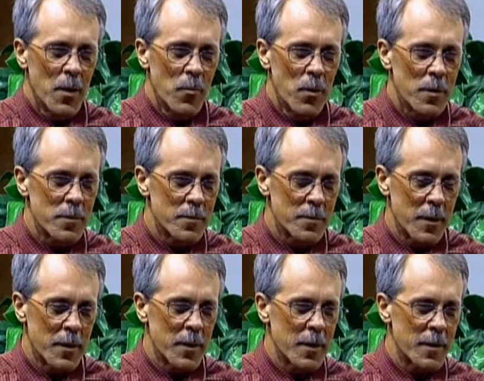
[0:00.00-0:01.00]
Well,
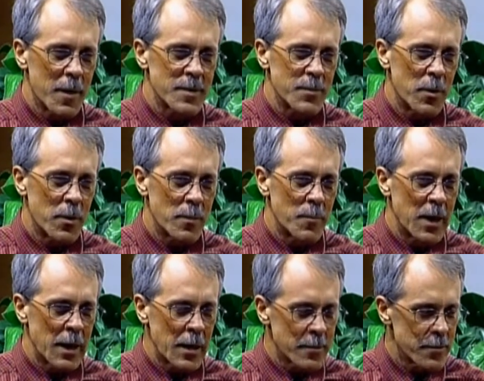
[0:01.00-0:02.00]
that's part of
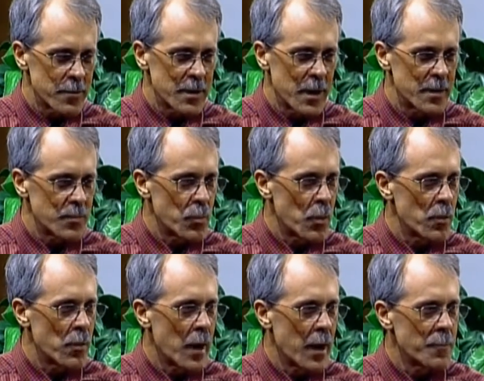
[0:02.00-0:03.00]
my exercise program.